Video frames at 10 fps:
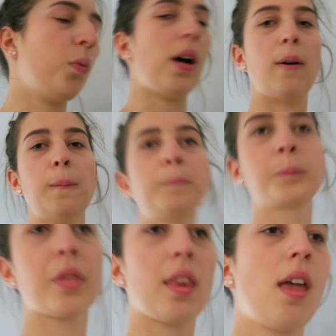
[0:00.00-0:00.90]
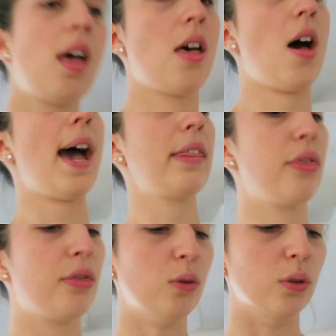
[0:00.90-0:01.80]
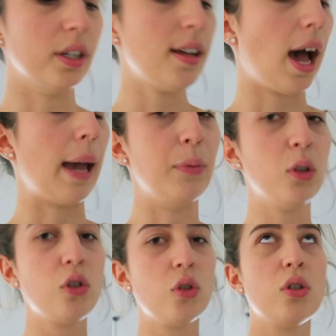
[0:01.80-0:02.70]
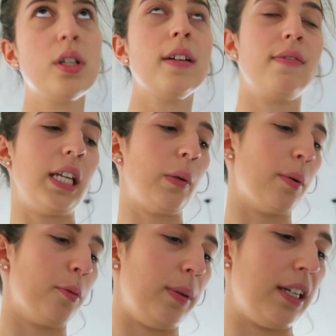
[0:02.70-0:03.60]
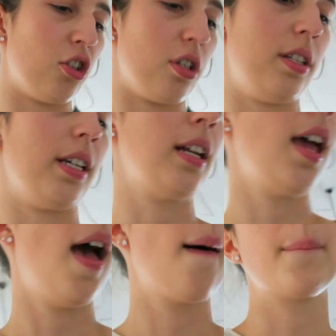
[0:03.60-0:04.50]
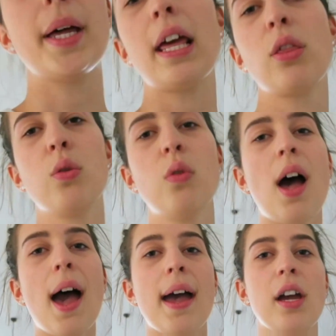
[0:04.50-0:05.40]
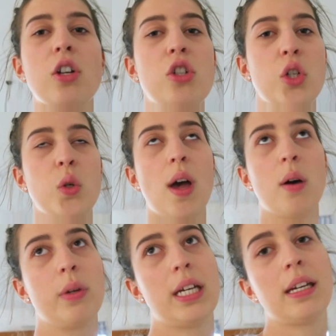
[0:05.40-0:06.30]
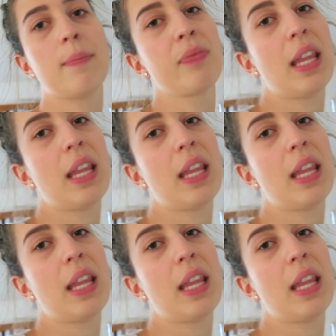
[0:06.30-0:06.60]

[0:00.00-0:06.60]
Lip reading: Well, I thought, I'm not sure if anyone will be interested, but I thought I could do a wee,